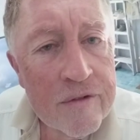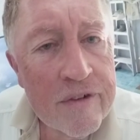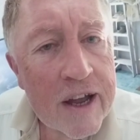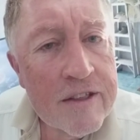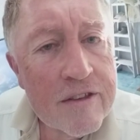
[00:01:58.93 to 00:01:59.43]

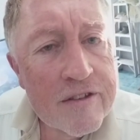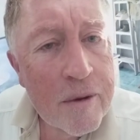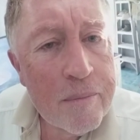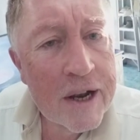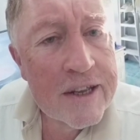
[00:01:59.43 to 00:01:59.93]
that
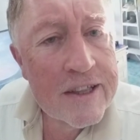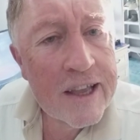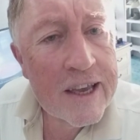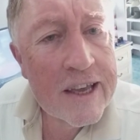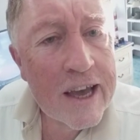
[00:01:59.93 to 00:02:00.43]
somebody
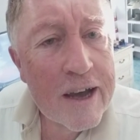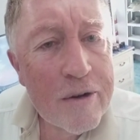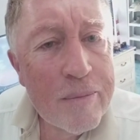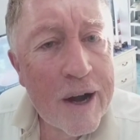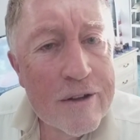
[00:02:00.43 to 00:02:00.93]
take
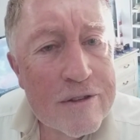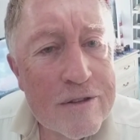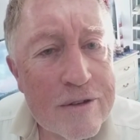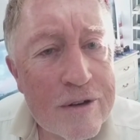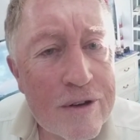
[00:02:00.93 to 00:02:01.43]
care about
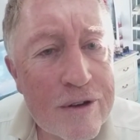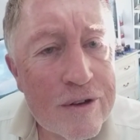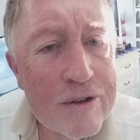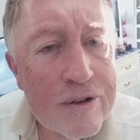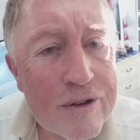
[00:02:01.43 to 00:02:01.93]

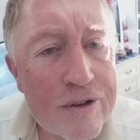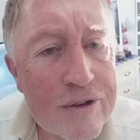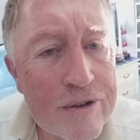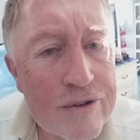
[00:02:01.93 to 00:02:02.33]
uh,